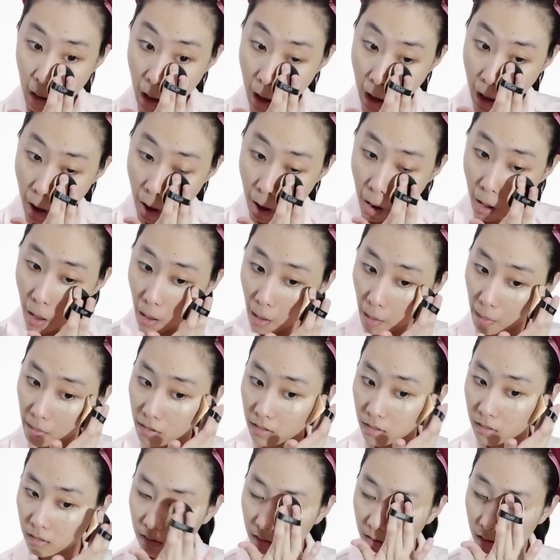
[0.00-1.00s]
your neck and
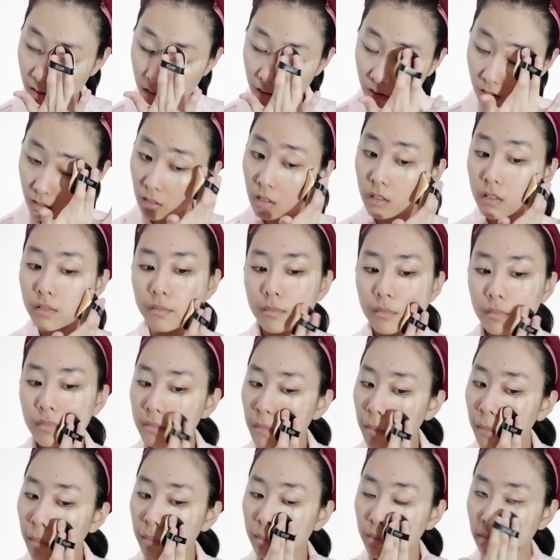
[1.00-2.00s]
face using your
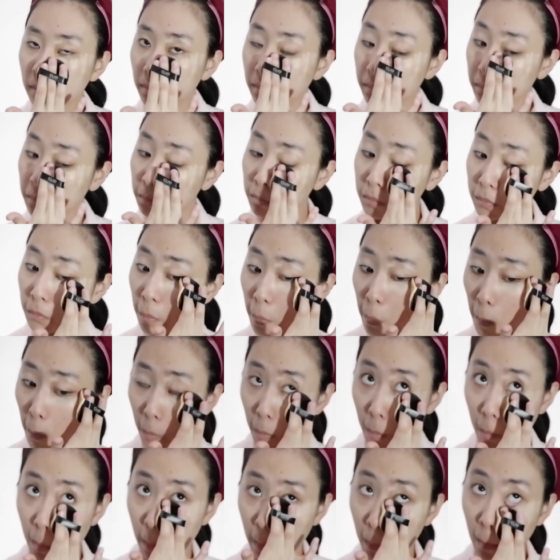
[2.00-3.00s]
favorite brush or
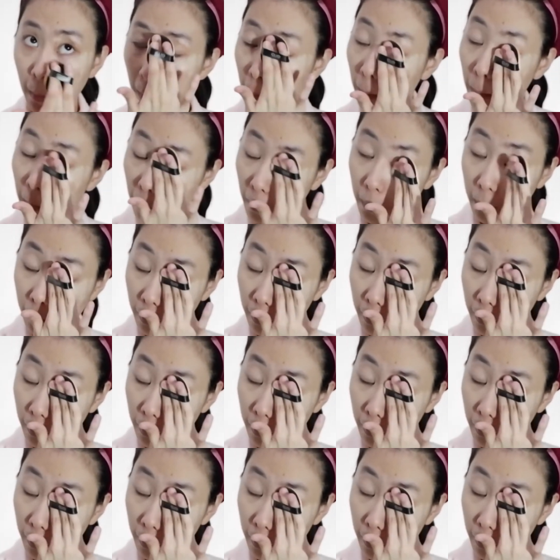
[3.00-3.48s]
sponge.